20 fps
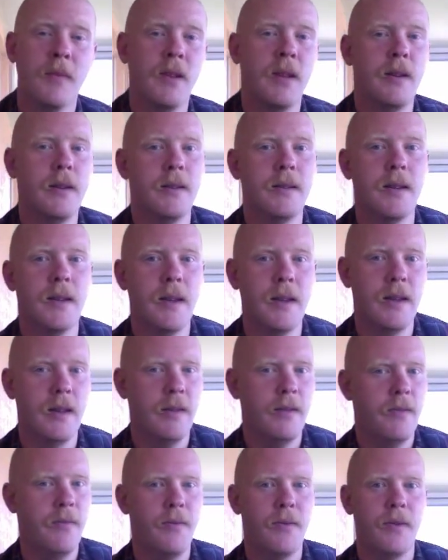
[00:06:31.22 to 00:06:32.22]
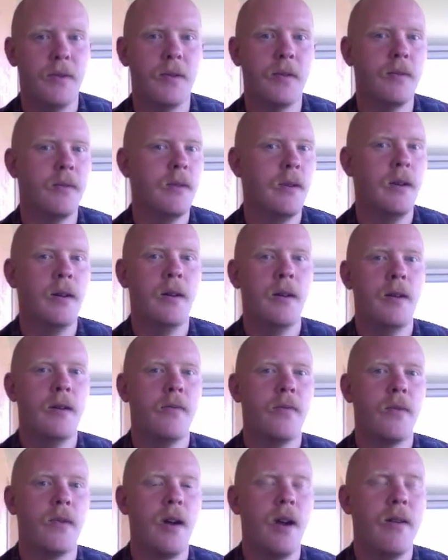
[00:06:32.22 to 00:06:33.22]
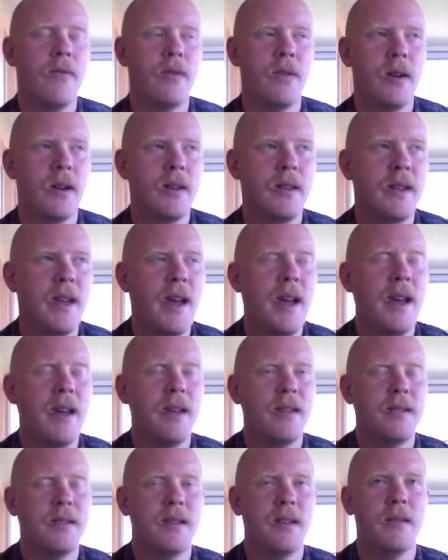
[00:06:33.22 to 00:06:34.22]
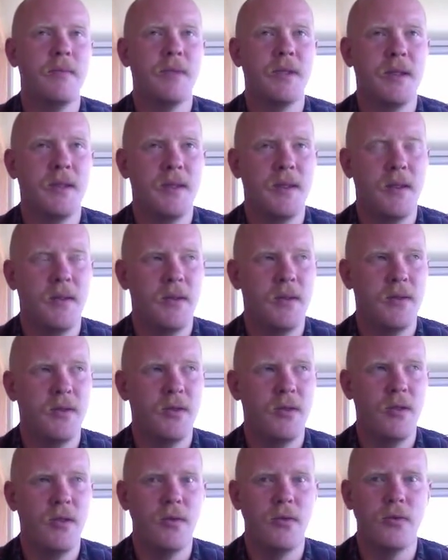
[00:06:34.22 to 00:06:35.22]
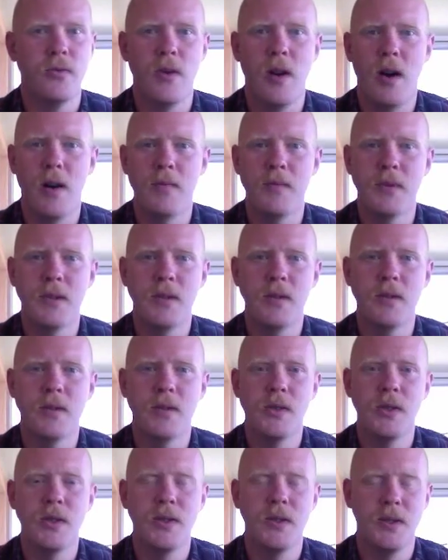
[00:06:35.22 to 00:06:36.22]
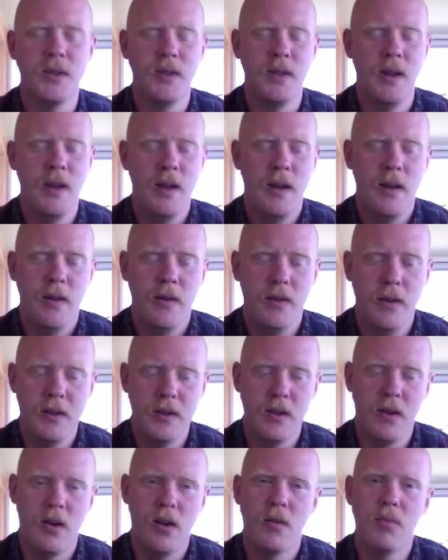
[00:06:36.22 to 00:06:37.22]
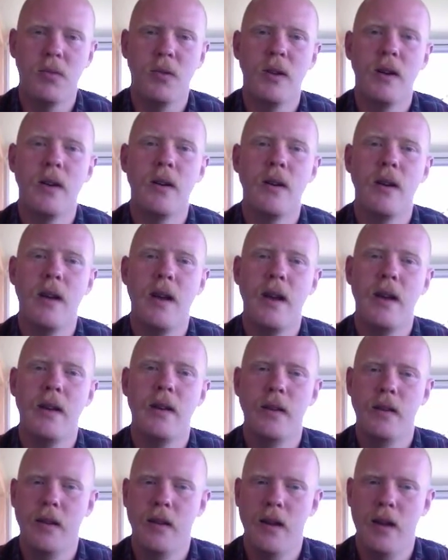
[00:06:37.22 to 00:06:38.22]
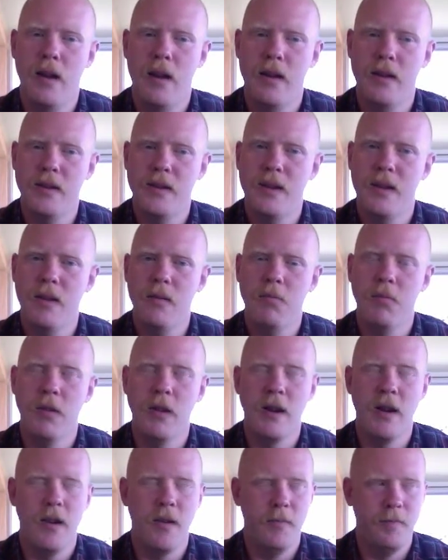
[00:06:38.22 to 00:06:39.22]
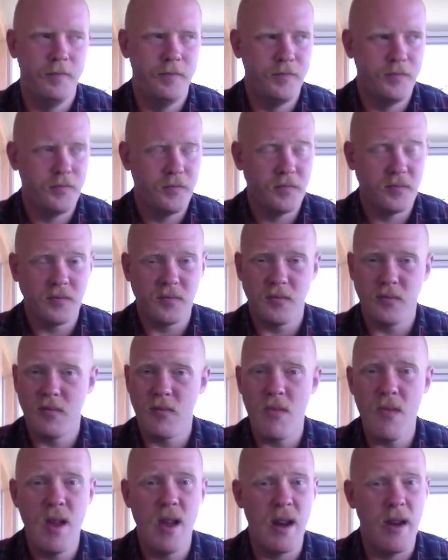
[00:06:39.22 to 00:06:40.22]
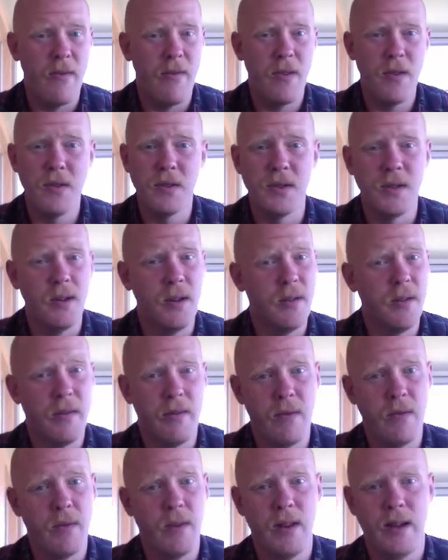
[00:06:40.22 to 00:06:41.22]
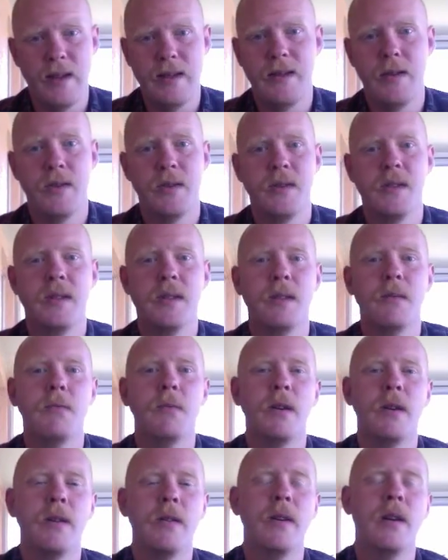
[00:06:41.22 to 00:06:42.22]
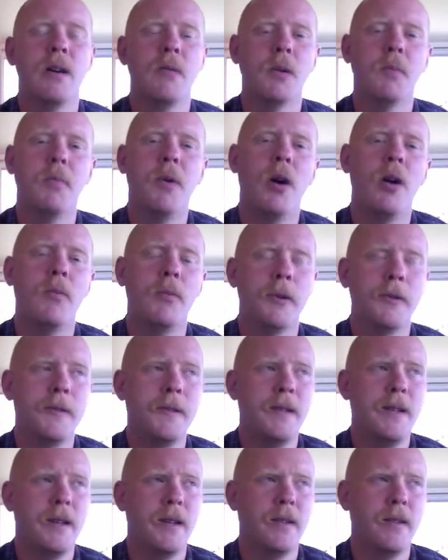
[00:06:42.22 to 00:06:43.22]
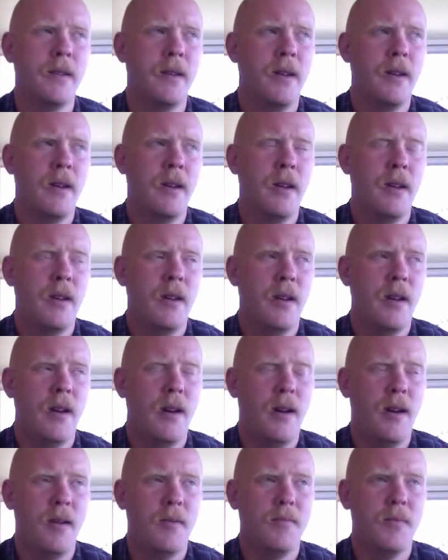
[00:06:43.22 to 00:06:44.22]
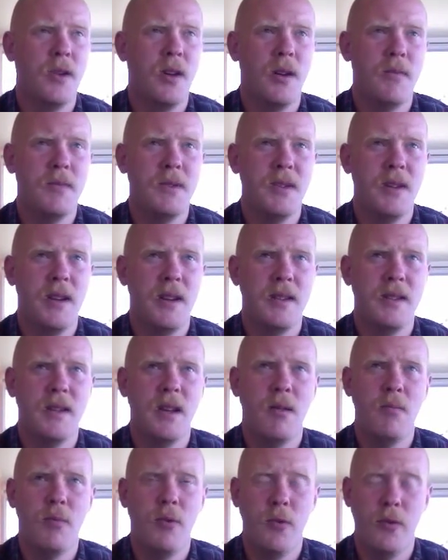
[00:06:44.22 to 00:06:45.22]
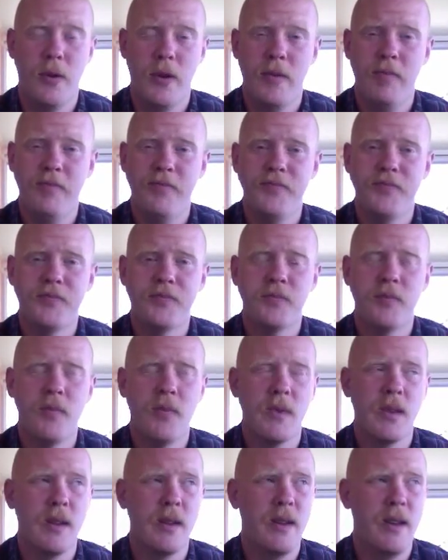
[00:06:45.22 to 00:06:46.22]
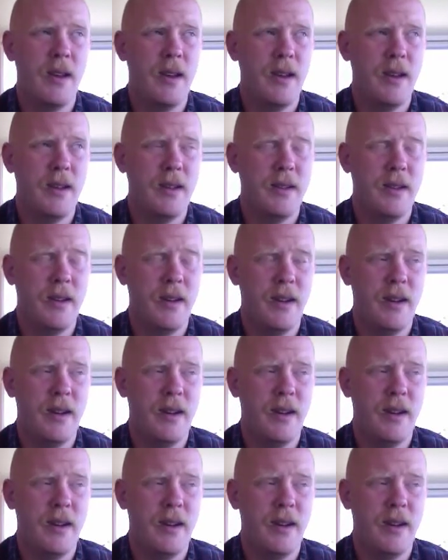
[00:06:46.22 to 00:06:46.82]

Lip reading: because for forever and a day it seems as though there's no drums. There's just a guitar player and a synth player. And at first you don't even realize there's a synth player there, but Paul Motian comes in at some point, and